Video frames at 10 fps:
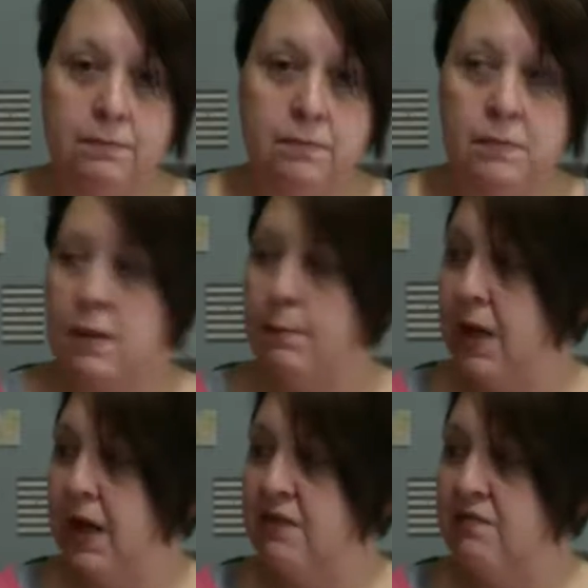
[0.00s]

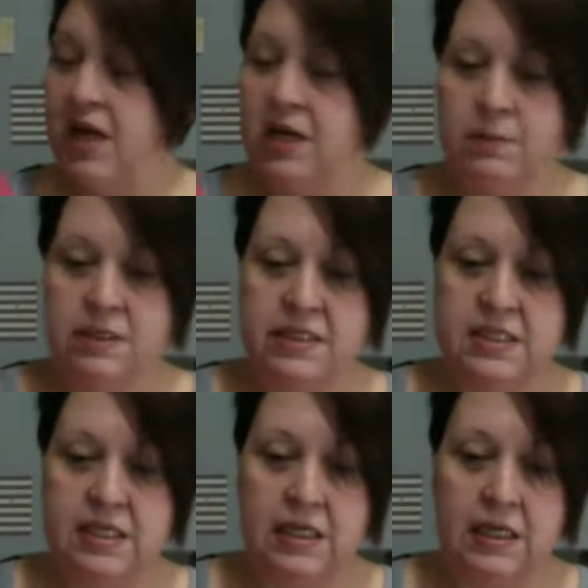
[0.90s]
my vitamin
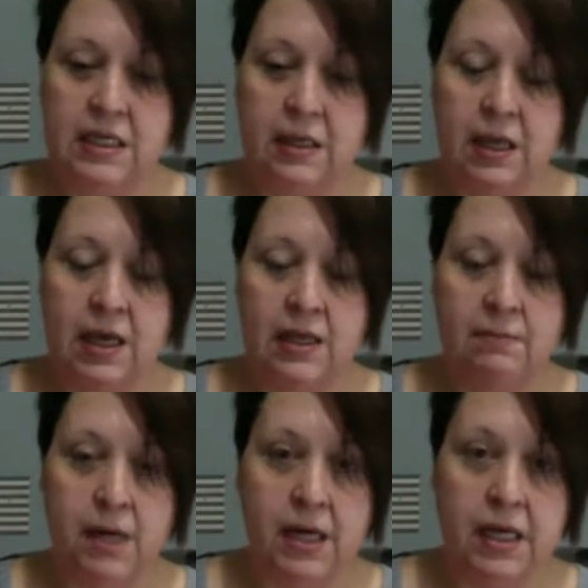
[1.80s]
D and
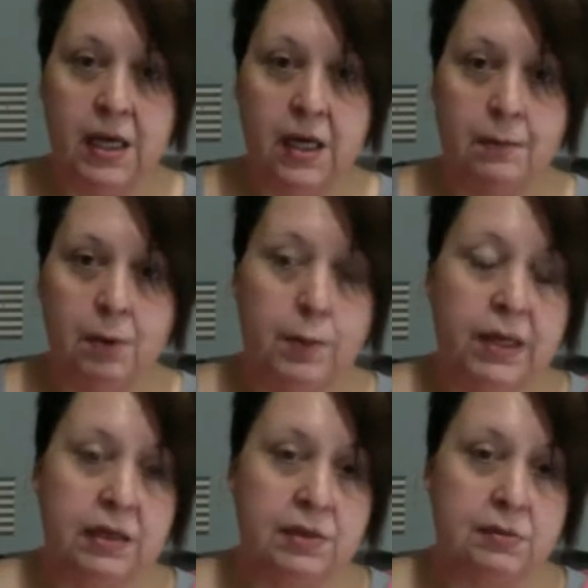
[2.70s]
my
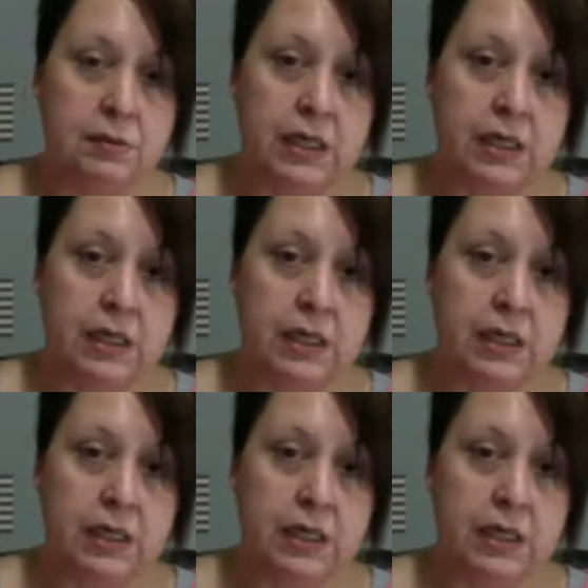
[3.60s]
omega-3.